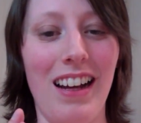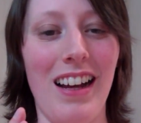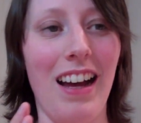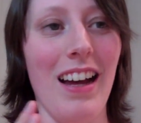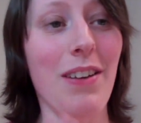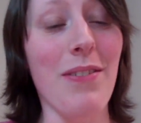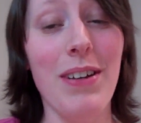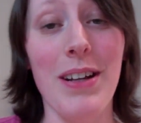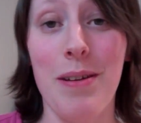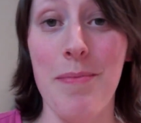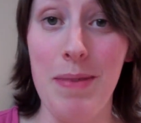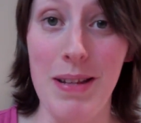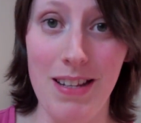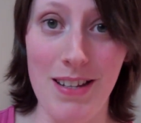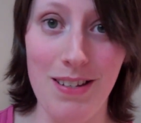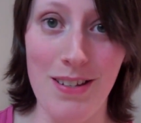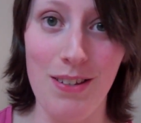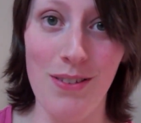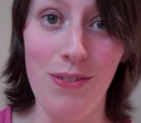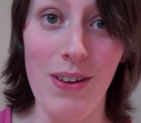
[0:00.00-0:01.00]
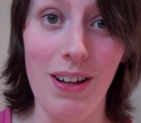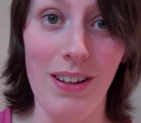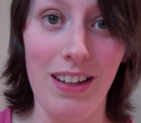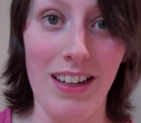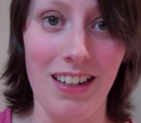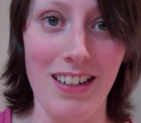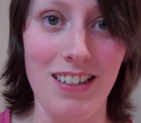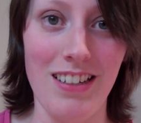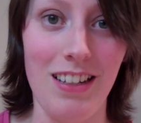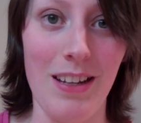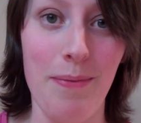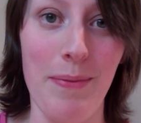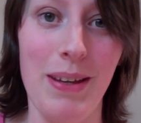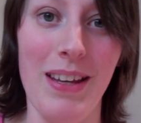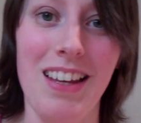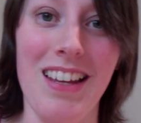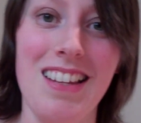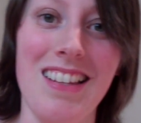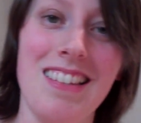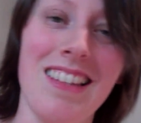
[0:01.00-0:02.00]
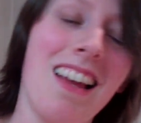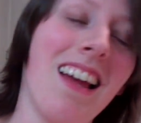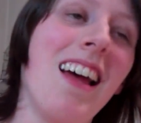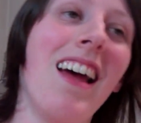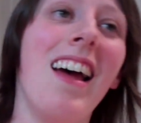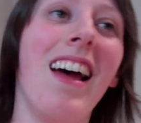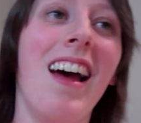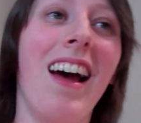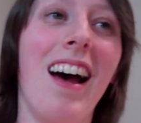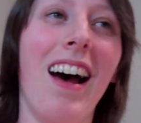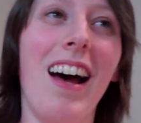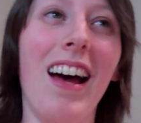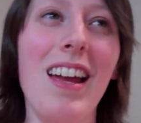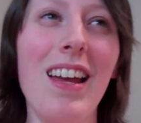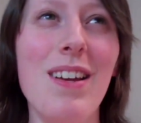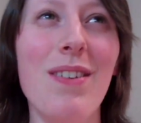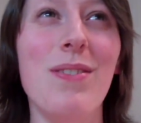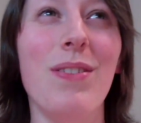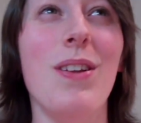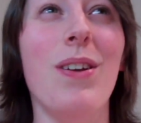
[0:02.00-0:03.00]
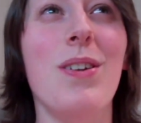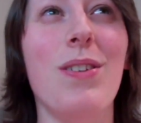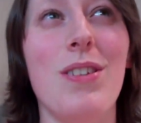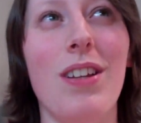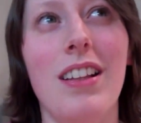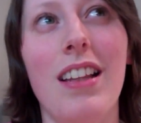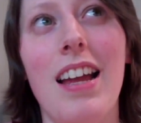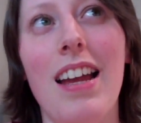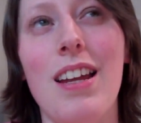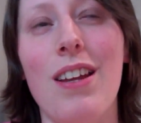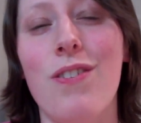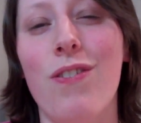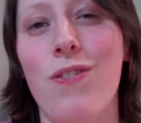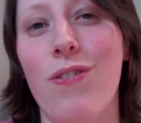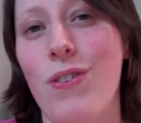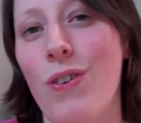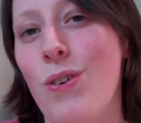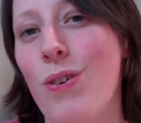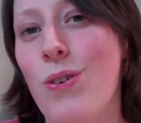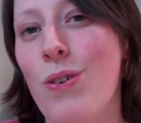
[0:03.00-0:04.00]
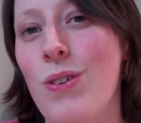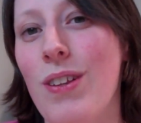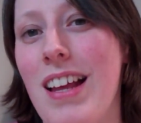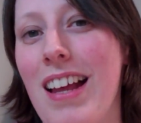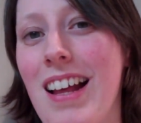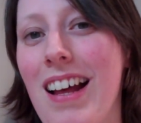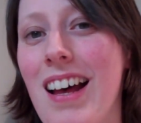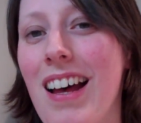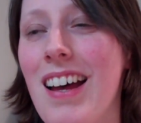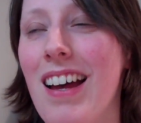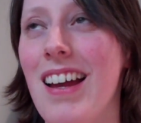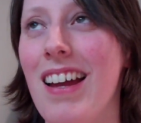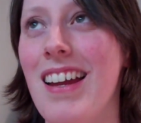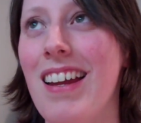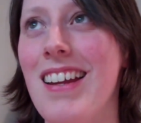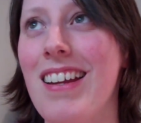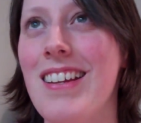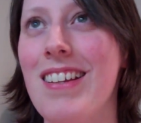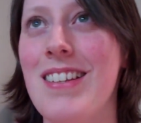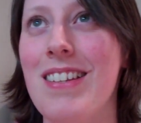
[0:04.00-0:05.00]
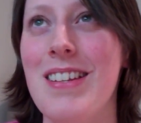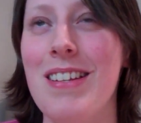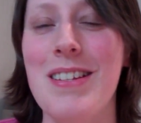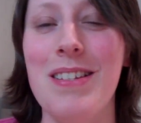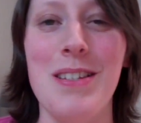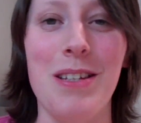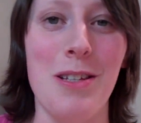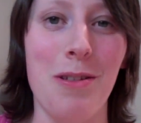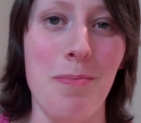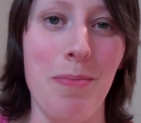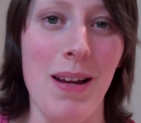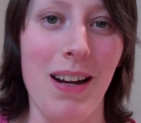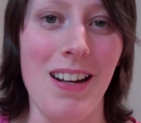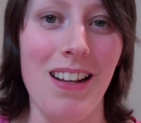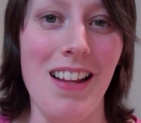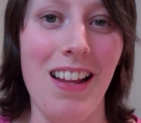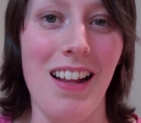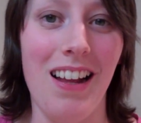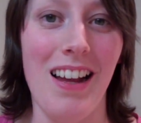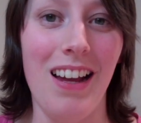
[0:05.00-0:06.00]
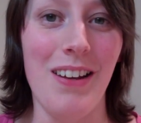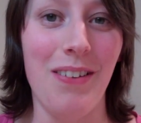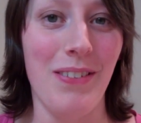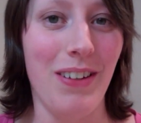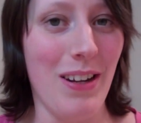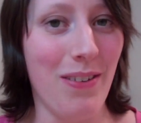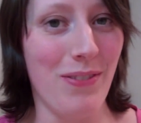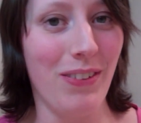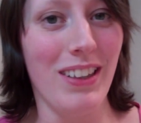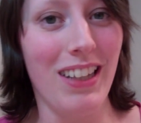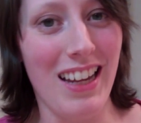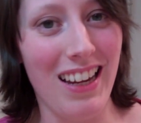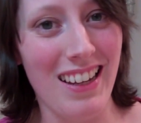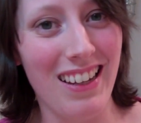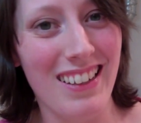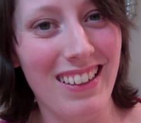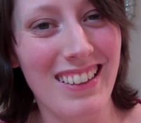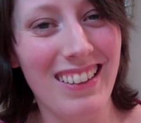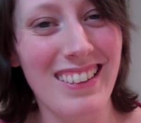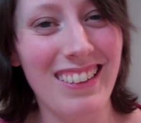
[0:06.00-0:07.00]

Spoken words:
I recommend this as well actually, because I have learned to like food that I didn't suspect that I would ever like.